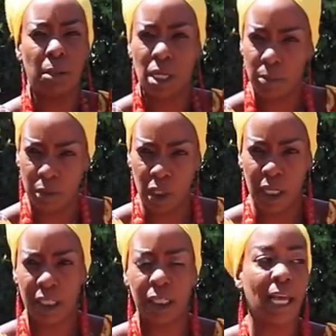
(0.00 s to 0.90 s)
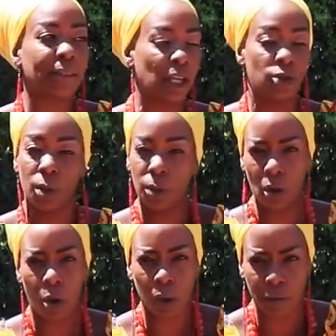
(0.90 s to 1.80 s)
and manipulated like they're doing with
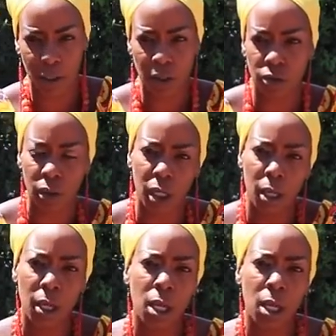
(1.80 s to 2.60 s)
all of history.